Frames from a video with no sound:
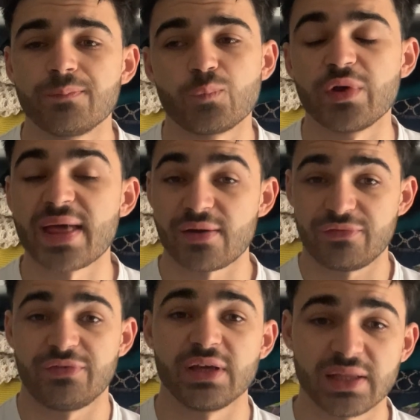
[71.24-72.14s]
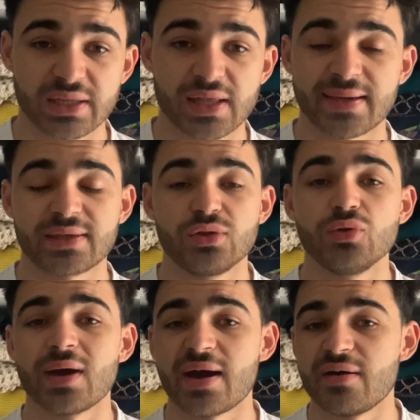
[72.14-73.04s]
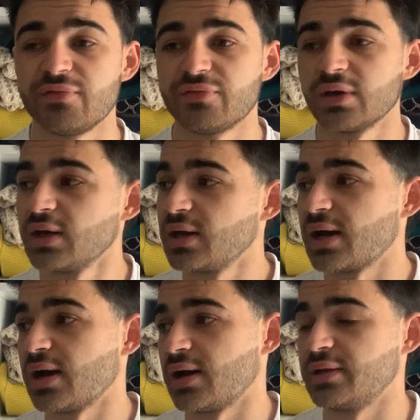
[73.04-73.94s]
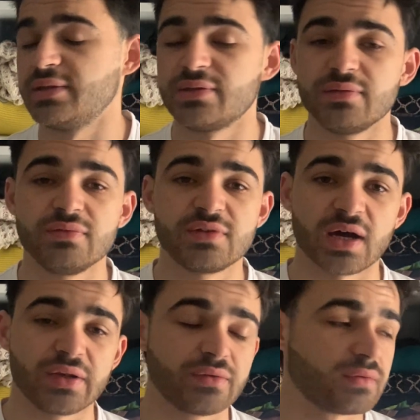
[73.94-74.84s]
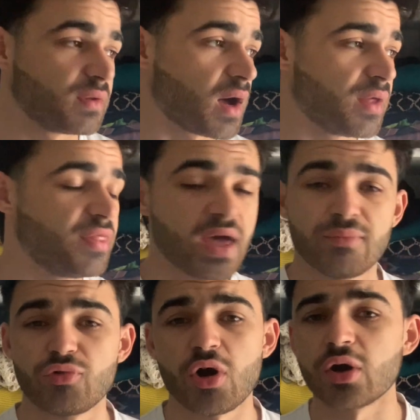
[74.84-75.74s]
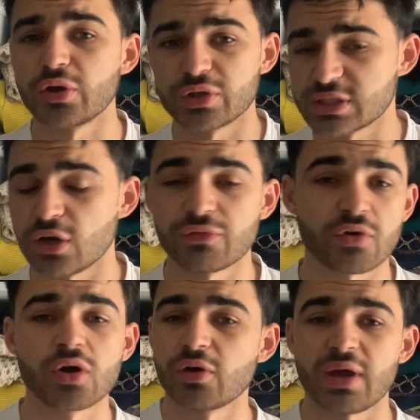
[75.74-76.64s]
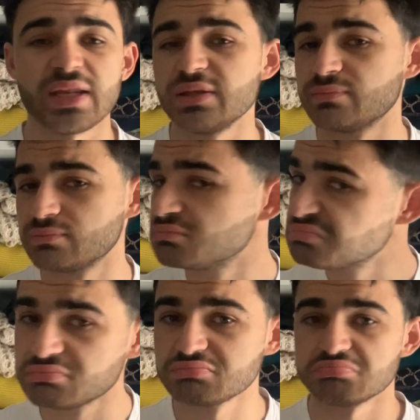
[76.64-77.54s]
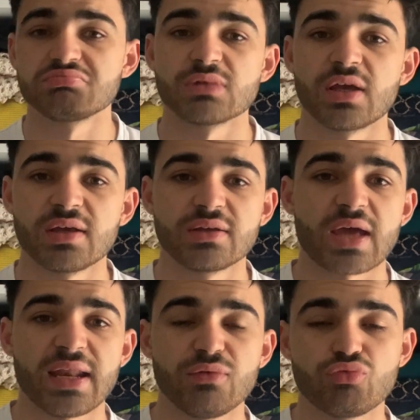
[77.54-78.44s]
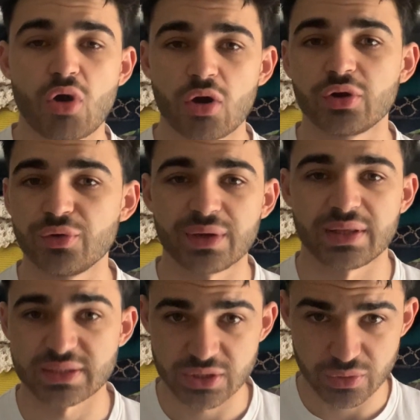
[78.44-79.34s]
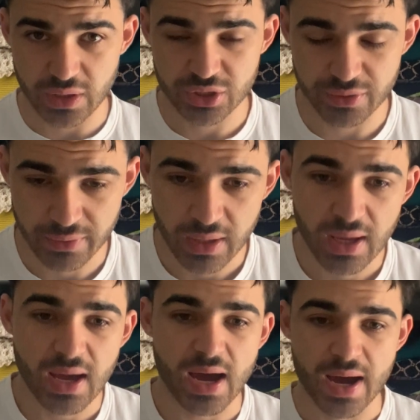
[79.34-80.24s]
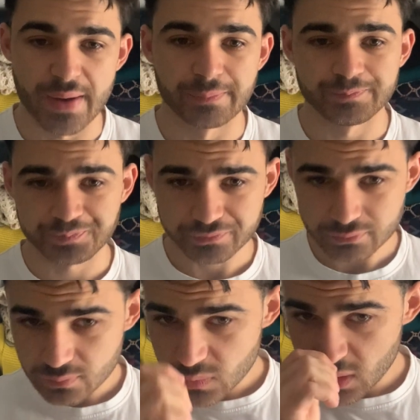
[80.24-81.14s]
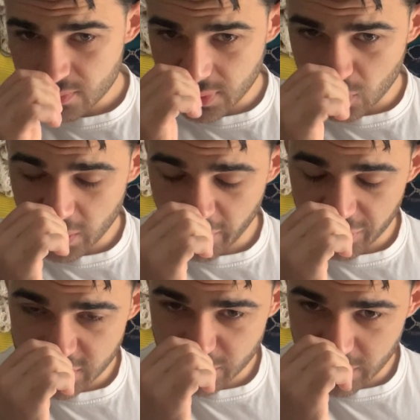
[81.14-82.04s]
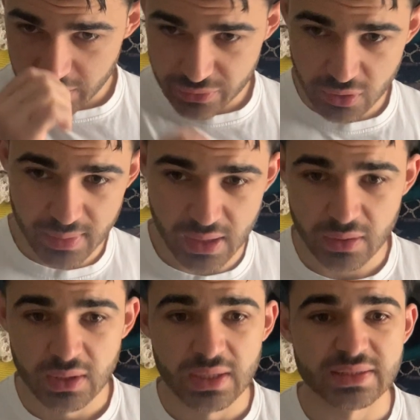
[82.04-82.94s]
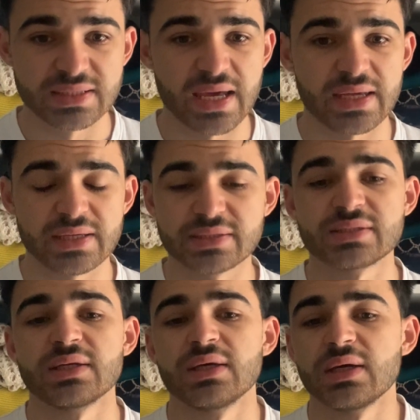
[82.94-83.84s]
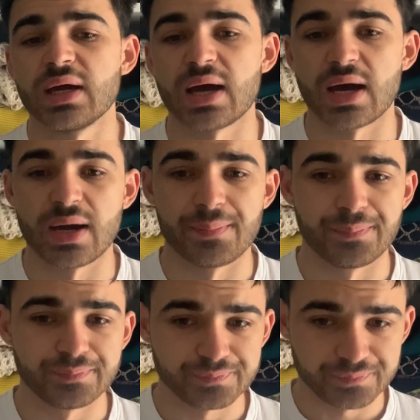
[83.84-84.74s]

without feeling like you have uh, done them wrong or yourself wrong, or any wrongdoing in that situation. Um, but one of the things that we're going to talk about today is um,